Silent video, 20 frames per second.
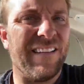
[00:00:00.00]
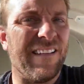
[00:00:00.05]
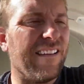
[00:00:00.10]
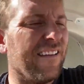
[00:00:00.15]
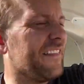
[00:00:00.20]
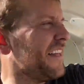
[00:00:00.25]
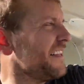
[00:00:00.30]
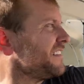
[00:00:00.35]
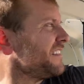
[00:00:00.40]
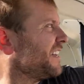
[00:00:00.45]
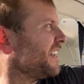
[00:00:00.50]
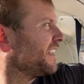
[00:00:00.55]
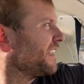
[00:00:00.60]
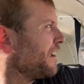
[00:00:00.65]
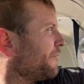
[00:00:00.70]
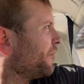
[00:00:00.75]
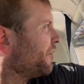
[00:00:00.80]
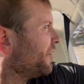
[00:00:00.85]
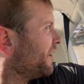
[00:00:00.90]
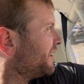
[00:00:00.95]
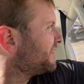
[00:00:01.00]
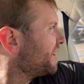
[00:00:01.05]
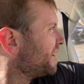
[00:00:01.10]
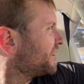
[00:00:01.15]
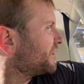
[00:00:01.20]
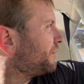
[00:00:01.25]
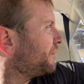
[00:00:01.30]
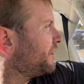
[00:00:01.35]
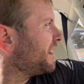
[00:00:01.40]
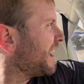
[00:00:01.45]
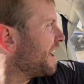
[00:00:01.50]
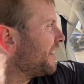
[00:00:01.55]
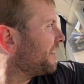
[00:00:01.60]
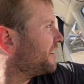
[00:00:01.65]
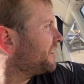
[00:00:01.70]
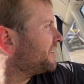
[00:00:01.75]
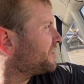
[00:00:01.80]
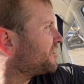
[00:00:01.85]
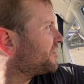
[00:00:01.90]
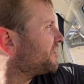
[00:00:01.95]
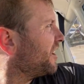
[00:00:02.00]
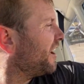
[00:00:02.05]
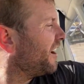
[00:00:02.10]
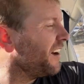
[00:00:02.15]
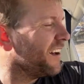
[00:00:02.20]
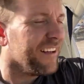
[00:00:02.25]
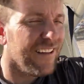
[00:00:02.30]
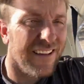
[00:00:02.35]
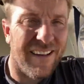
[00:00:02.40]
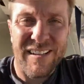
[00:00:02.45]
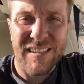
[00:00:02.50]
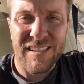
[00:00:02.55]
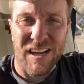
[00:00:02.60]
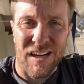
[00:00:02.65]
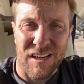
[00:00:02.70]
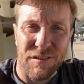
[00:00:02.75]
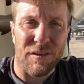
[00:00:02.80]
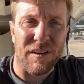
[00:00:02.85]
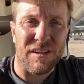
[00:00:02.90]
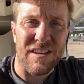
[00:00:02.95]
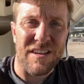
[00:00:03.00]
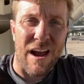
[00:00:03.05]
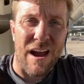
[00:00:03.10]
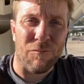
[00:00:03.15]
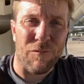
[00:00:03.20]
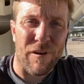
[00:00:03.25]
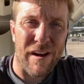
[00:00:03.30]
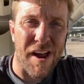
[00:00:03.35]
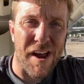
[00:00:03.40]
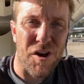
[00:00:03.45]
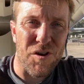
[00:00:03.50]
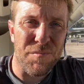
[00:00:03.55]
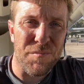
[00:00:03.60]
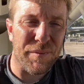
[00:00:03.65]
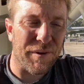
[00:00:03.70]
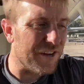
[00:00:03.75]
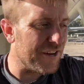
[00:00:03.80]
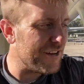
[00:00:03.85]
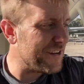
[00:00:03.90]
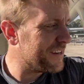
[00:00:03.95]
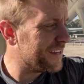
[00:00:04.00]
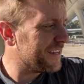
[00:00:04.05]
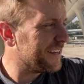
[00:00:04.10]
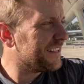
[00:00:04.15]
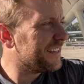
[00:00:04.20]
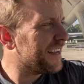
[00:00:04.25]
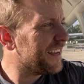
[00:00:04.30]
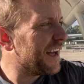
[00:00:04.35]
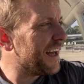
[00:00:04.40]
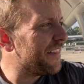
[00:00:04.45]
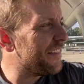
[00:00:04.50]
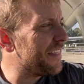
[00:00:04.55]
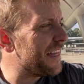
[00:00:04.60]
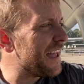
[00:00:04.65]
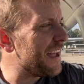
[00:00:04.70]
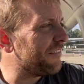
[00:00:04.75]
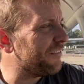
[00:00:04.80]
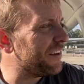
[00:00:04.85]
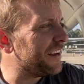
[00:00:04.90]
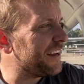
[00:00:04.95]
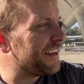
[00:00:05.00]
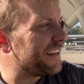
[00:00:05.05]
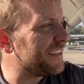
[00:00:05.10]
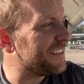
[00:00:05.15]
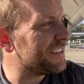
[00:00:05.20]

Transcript: They're telling everyone at Duxford now that it's shut. Duxford is now reopened, and there is